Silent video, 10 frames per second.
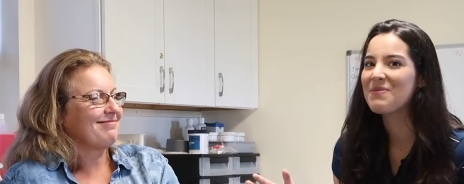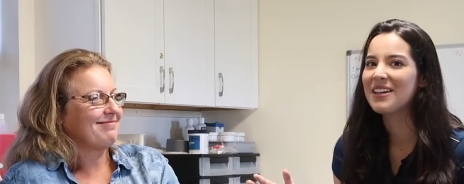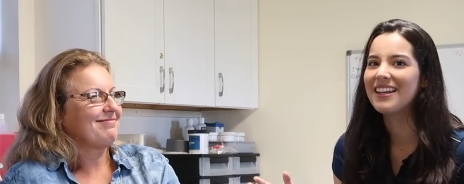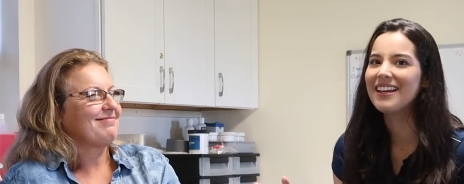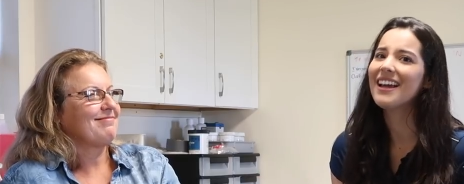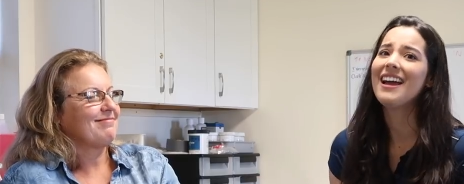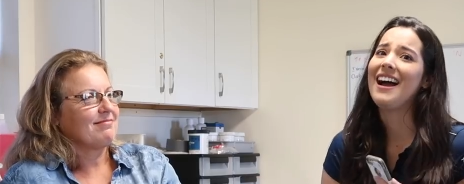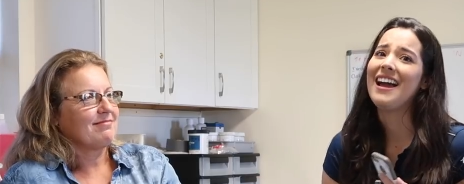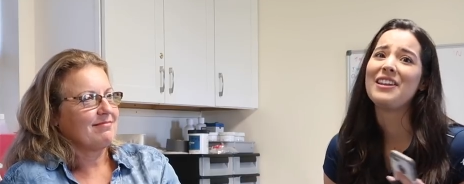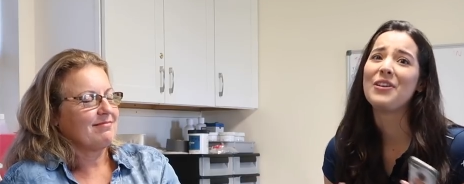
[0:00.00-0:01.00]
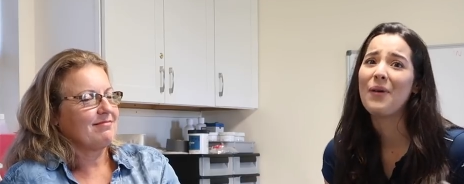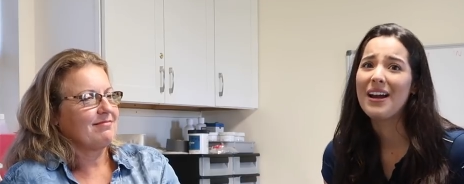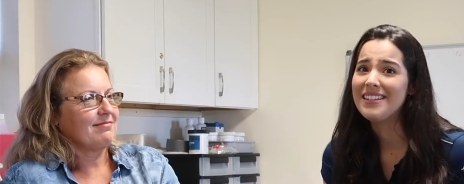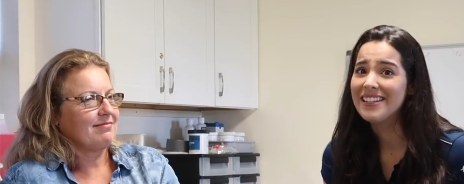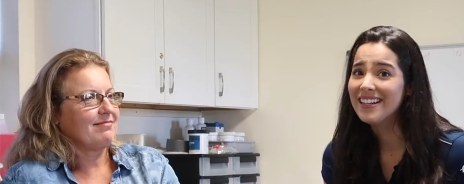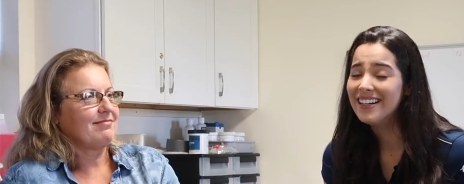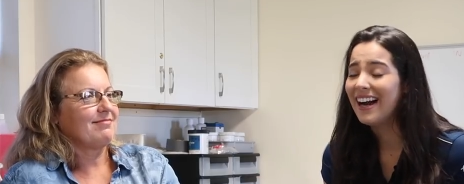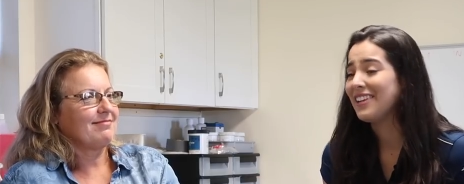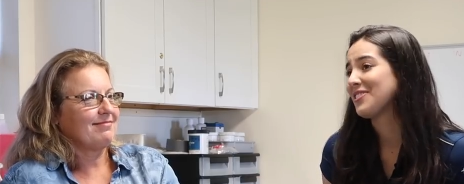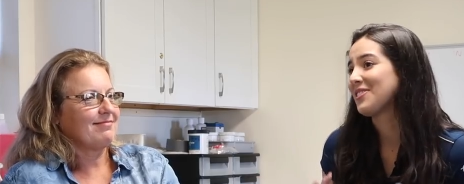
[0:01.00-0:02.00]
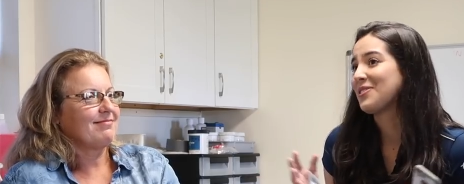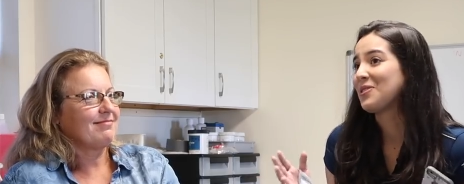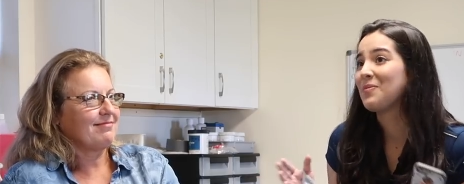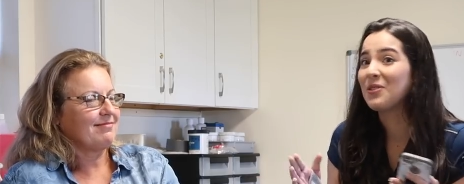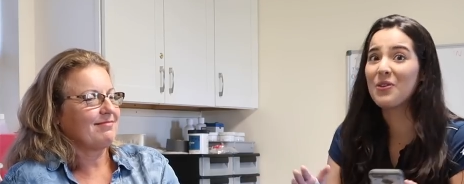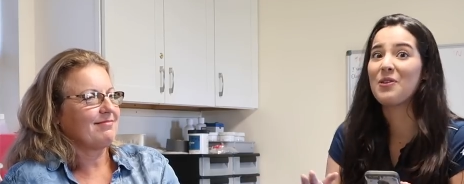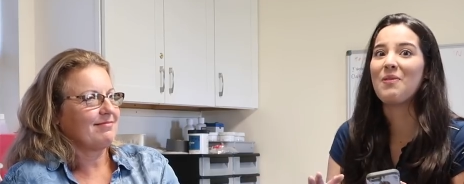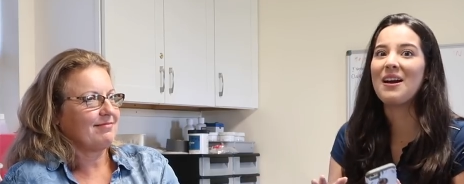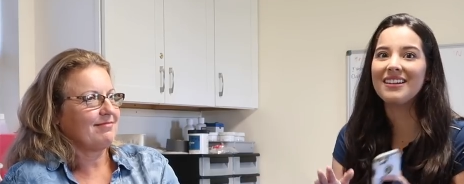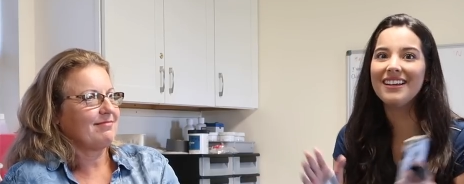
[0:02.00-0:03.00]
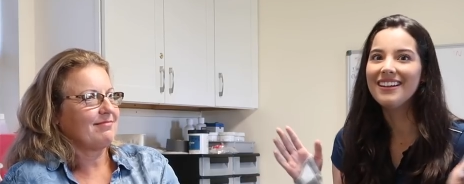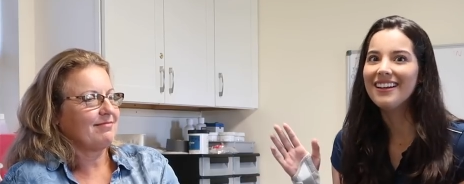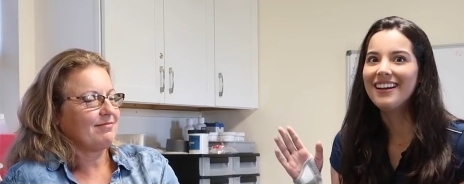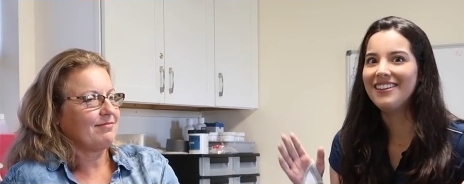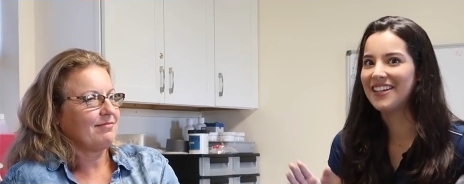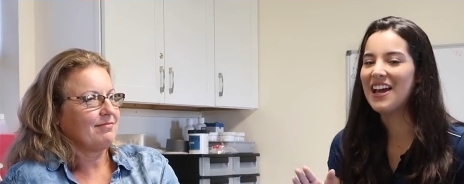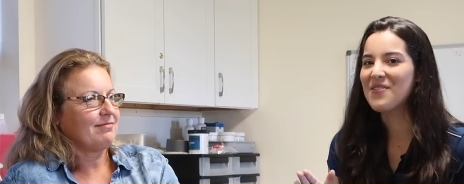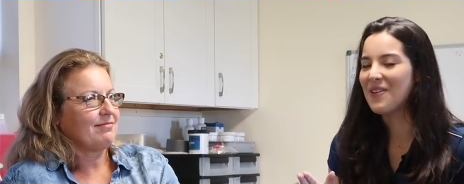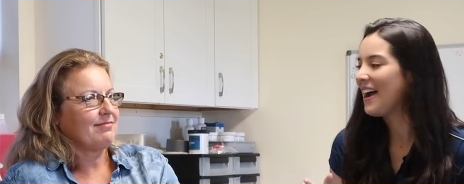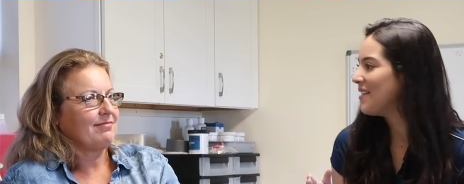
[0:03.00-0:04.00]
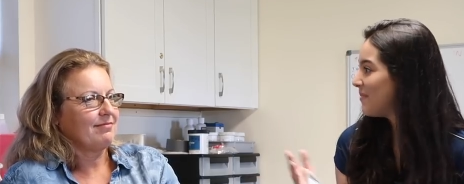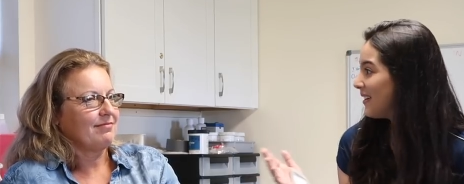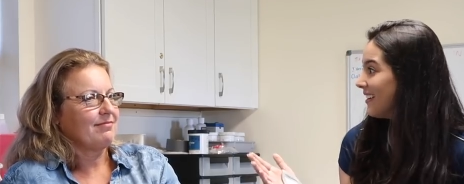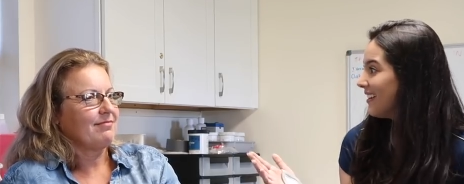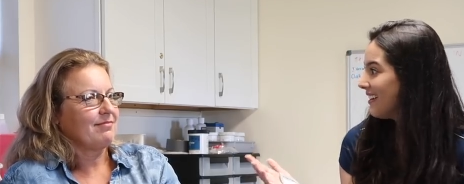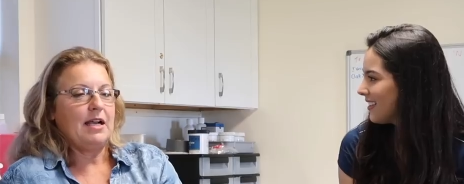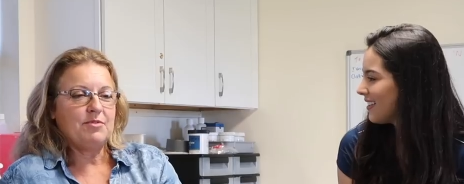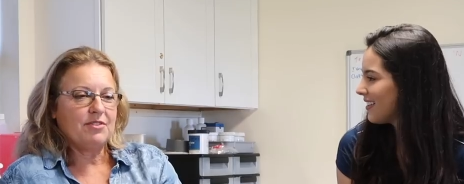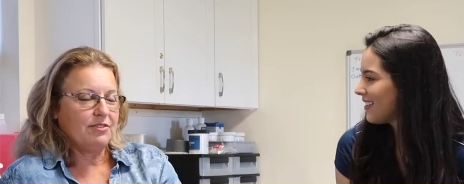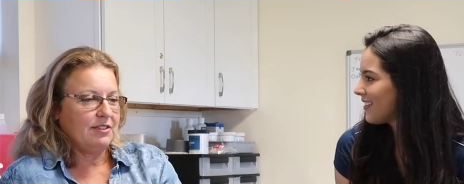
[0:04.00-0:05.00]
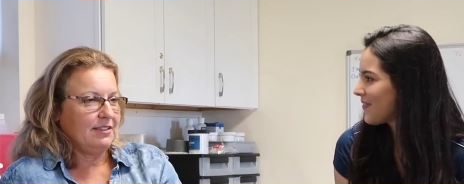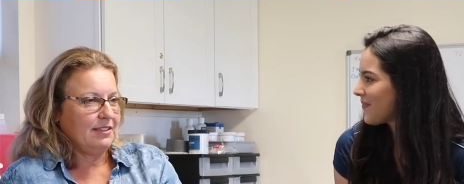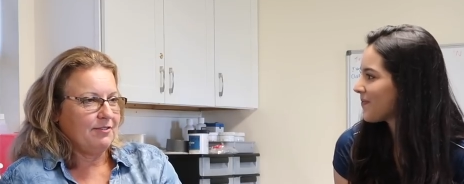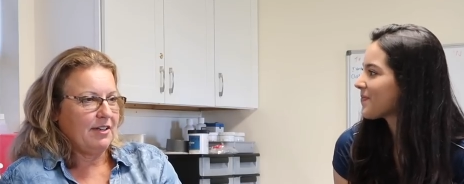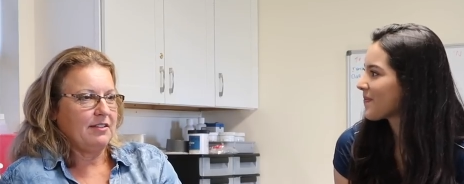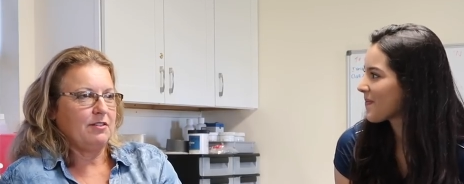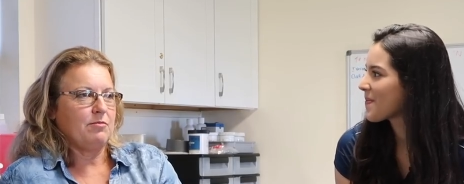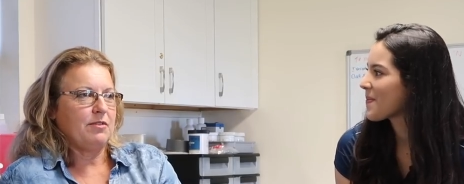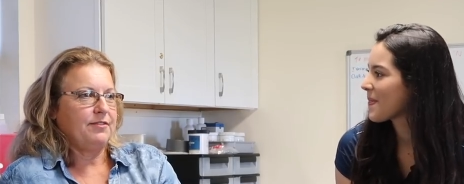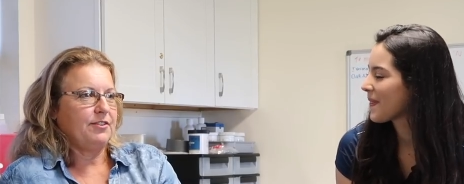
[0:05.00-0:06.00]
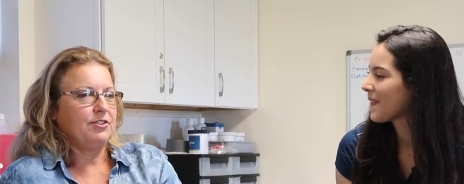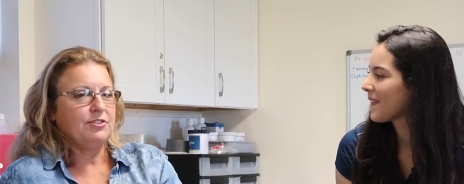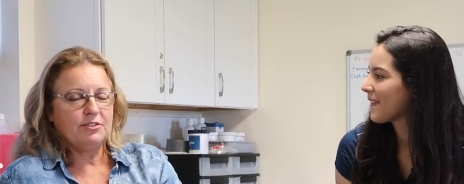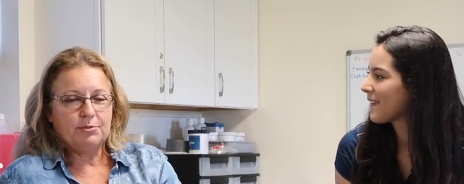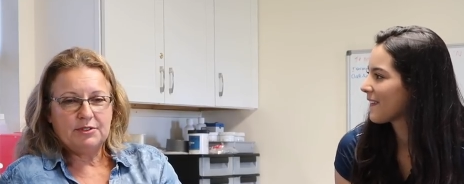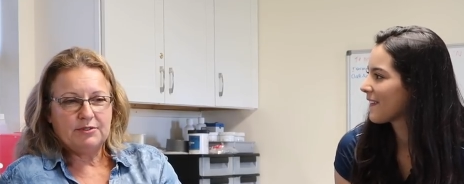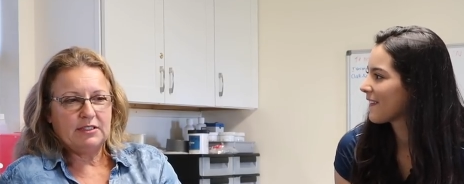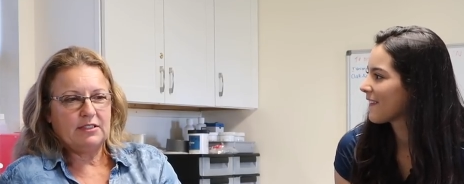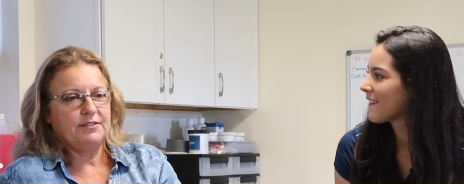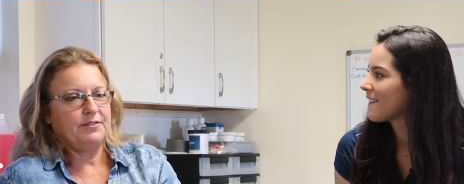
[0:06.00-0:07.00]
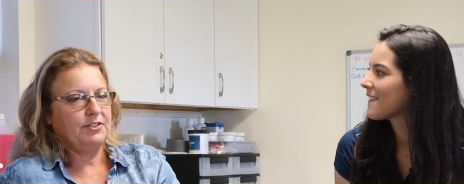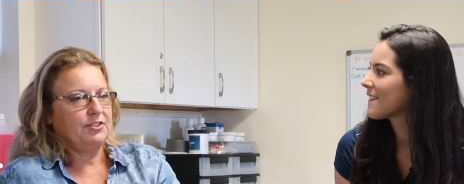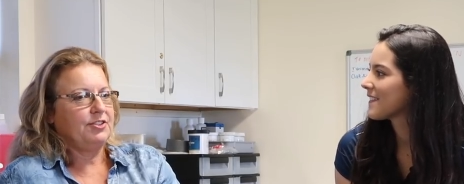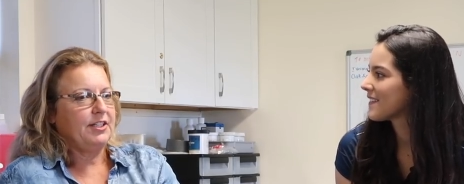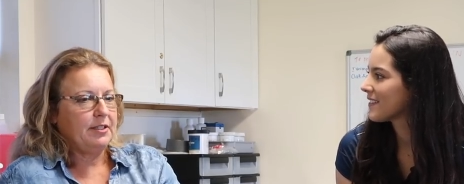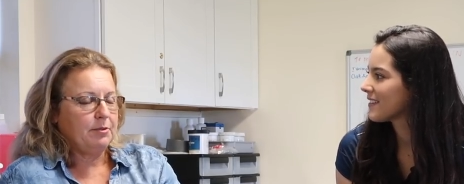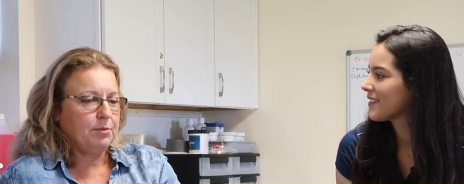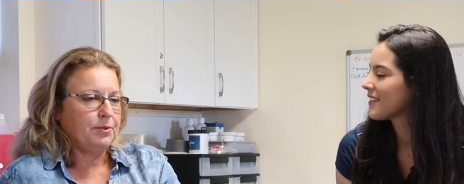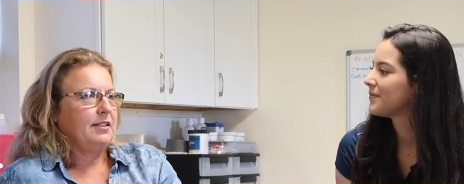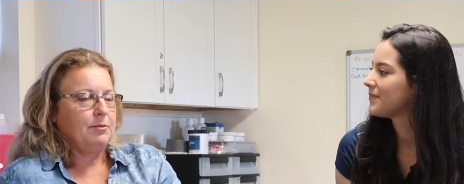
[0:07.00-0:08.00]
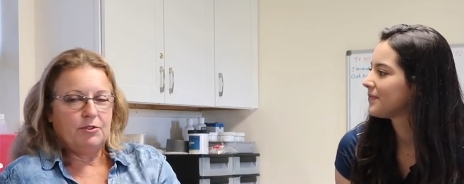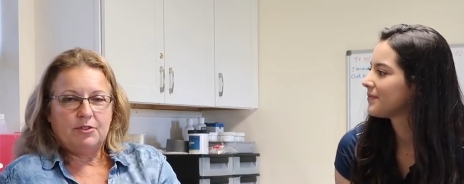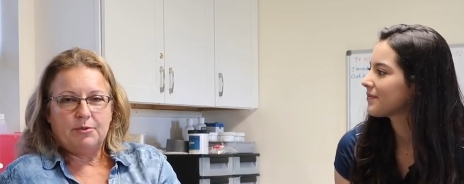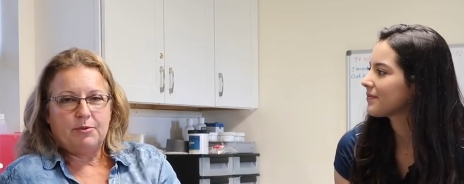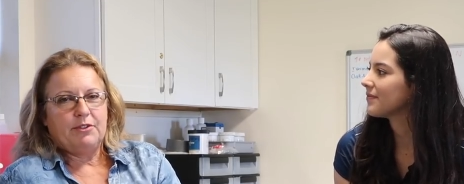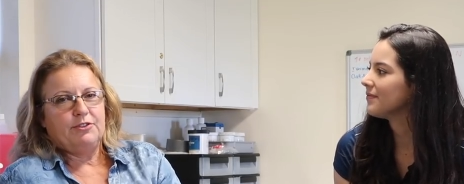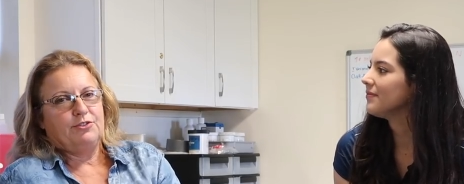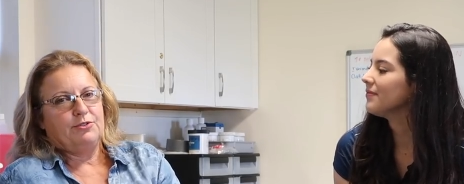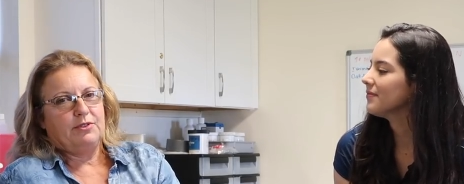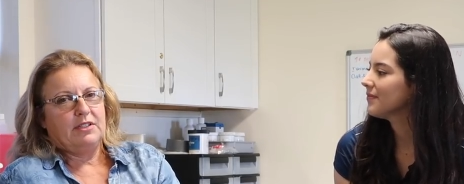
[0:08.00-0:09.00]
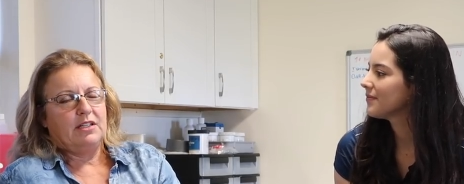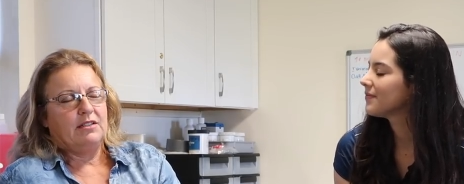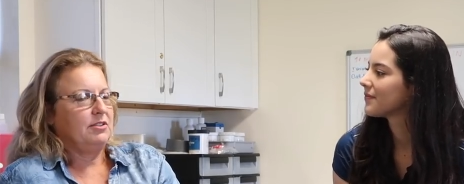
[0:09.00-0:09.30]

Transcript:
Speaker 1: in the beginning. I had no idea. I just assumed, oh, they're pregnant. You can't ride, but... Absolutely, you can ride them.
Speaker 2: If they're used to being ridden, if they're in shape, keep going with what you're doing